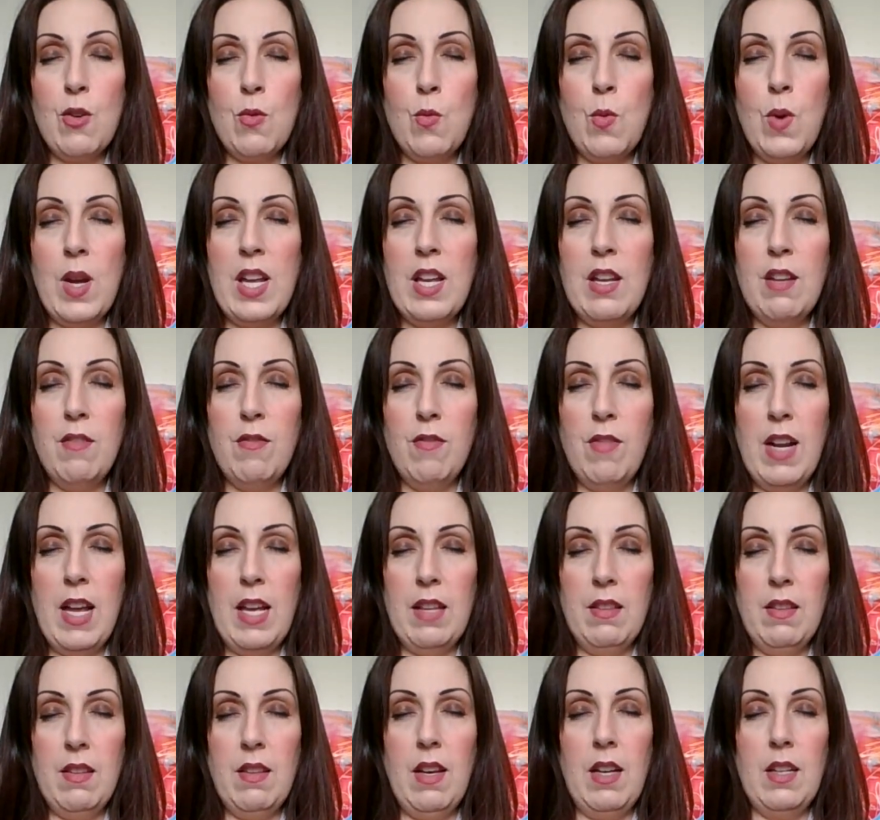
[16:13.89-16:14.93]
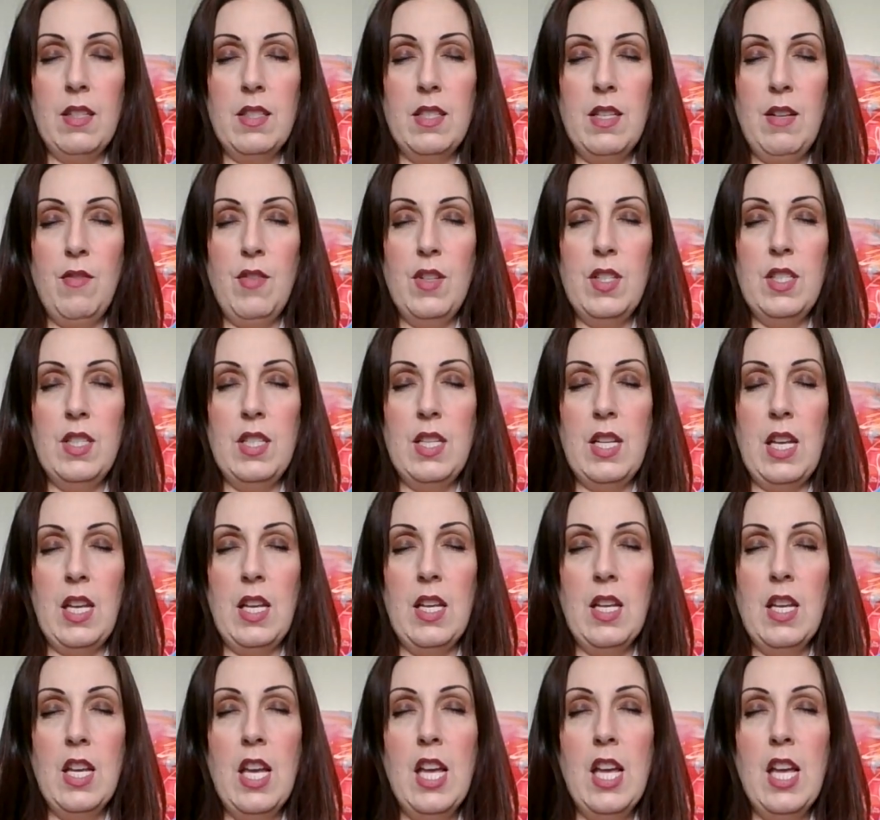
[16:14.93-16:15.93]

wavelength activity.